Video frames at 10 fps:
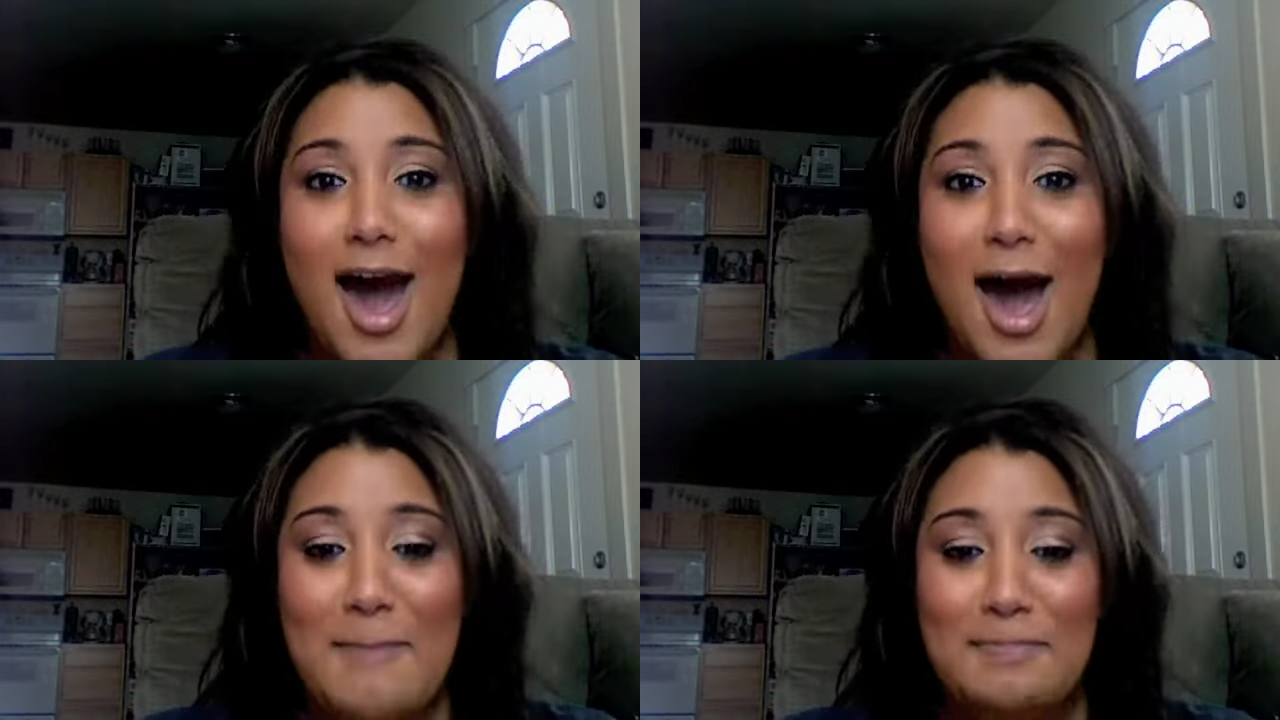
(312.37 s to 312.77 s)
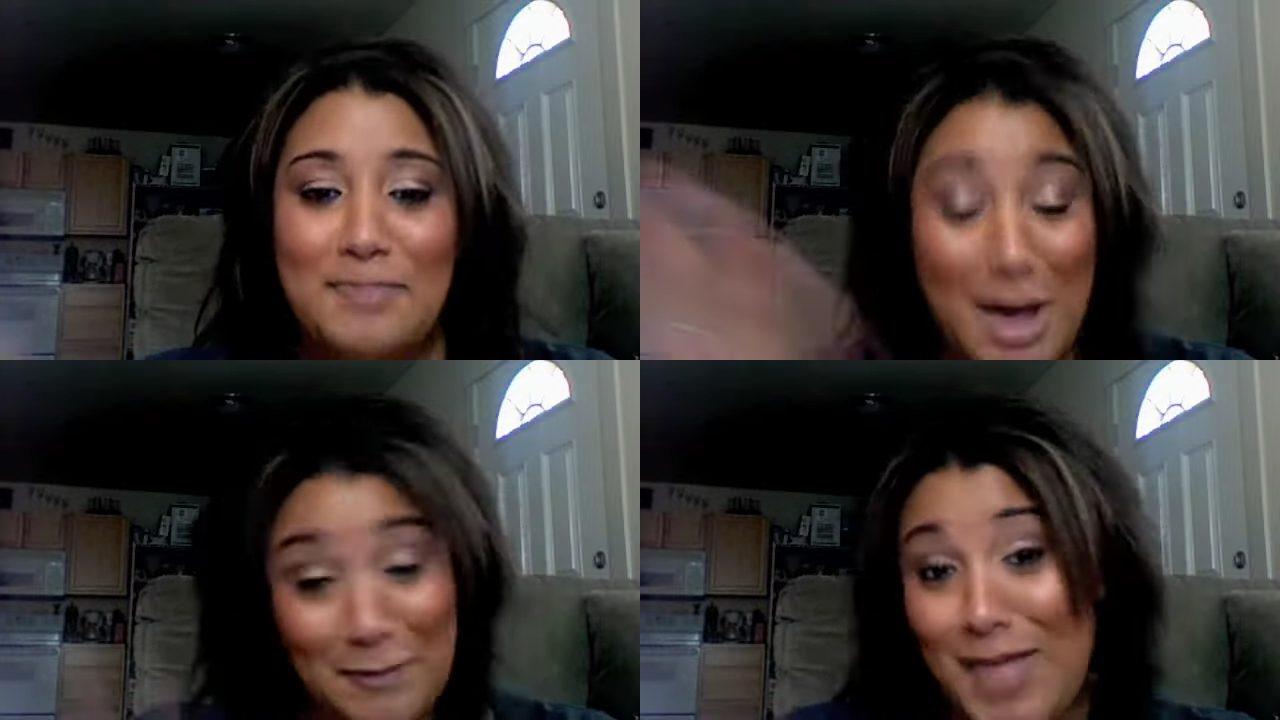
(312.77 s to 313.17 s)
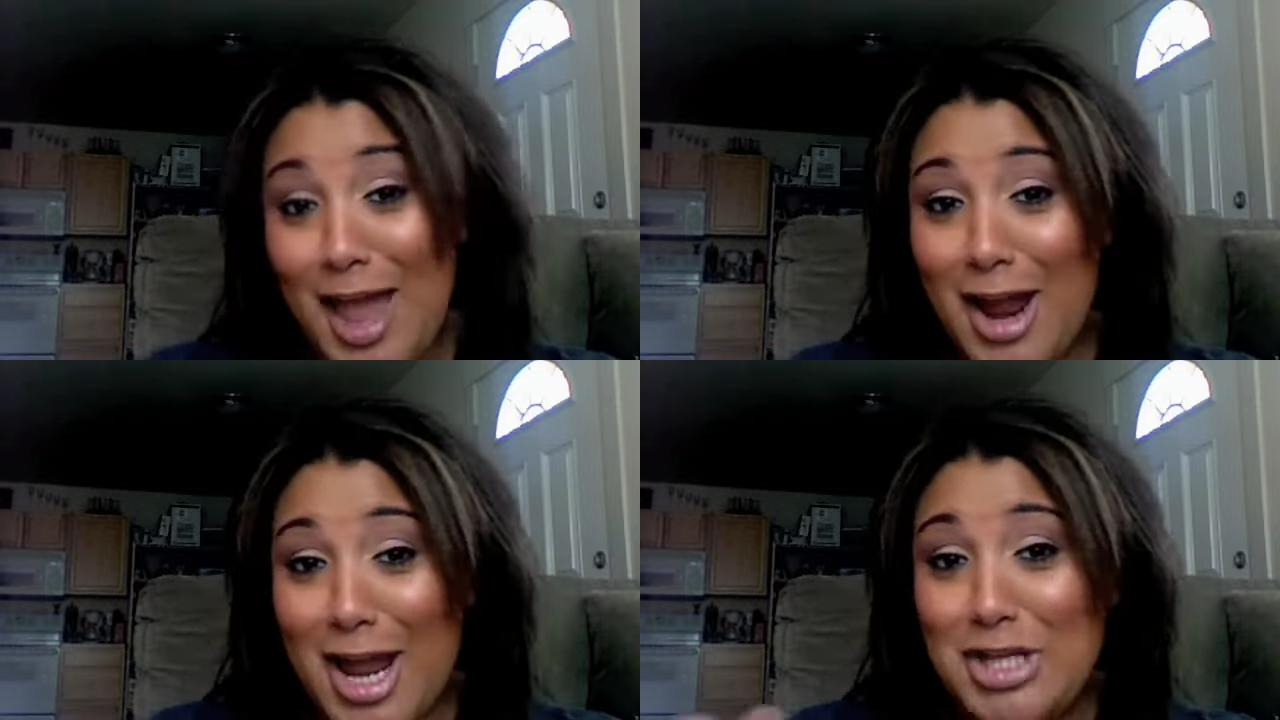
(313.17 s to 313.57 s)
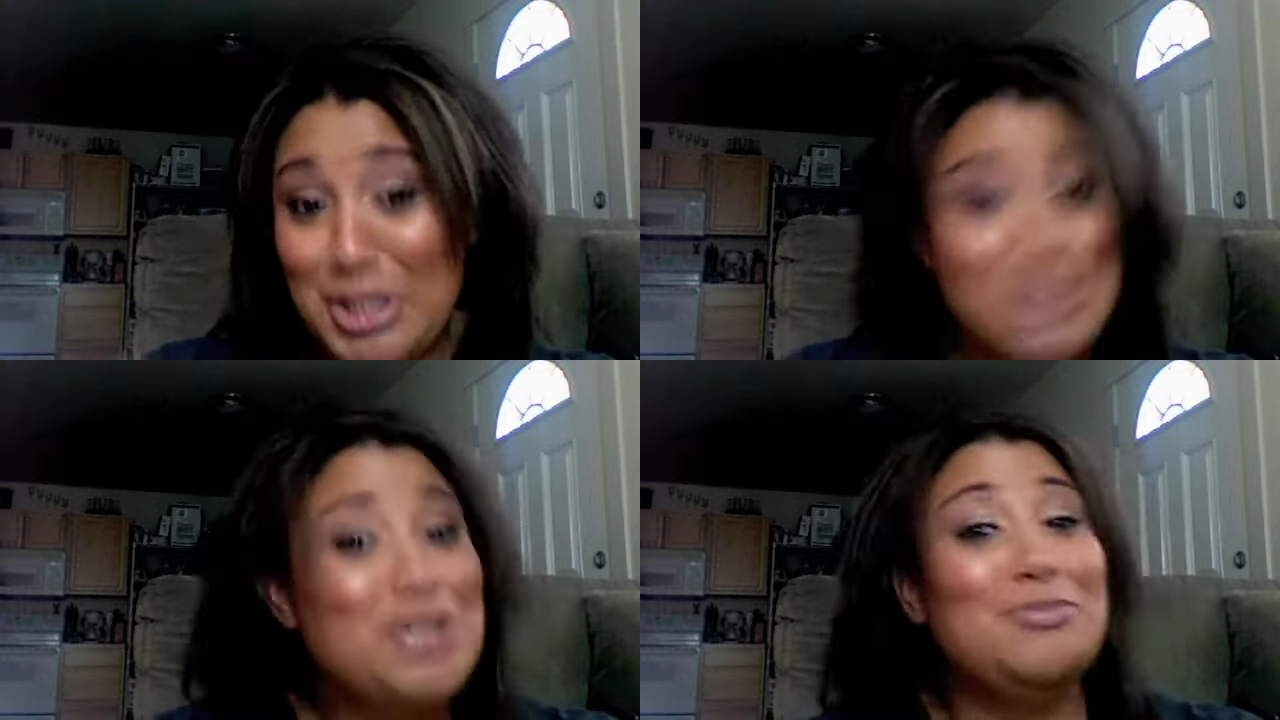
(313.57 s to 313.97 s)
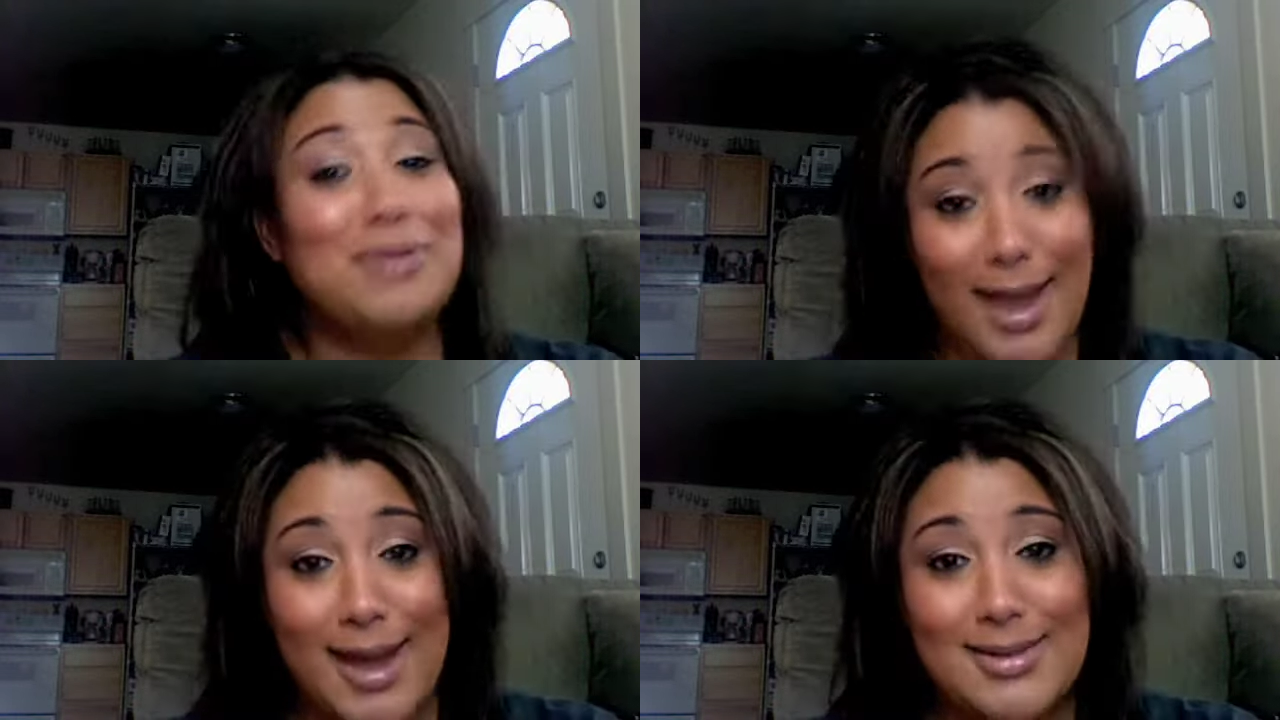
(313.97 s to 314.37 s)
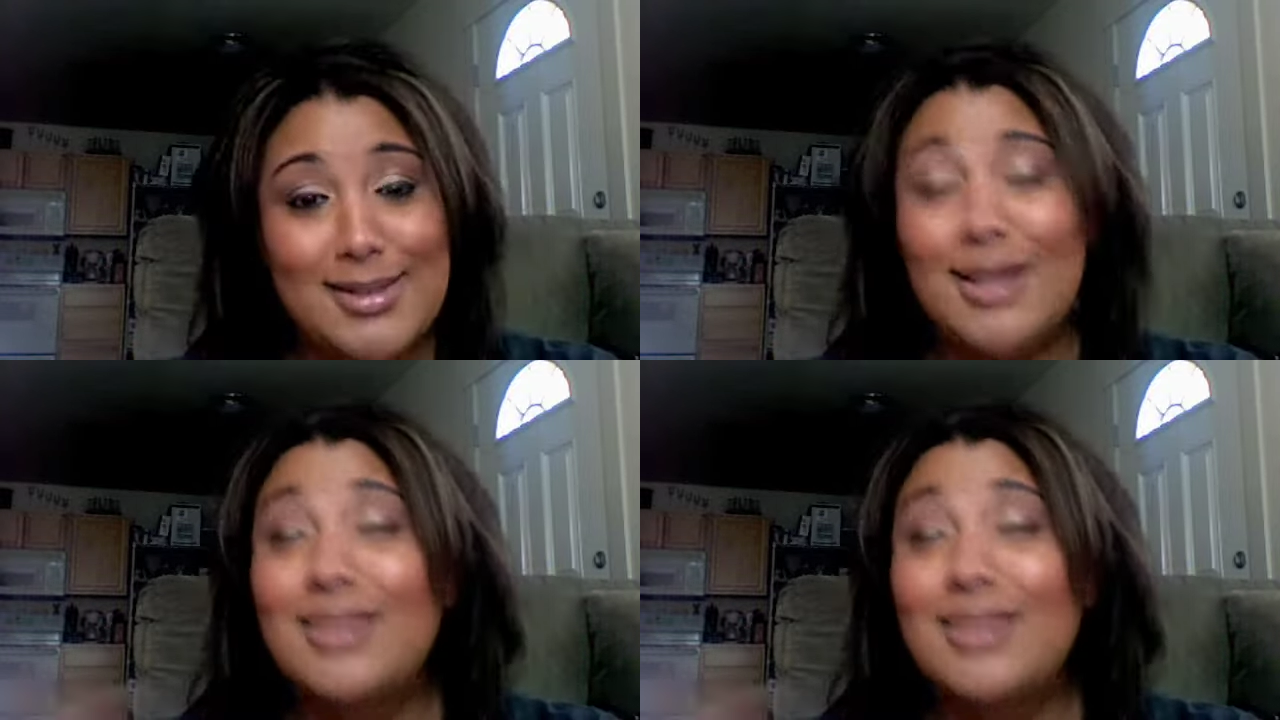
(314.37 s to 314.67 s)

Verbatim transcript: Um, out there in YouTube land.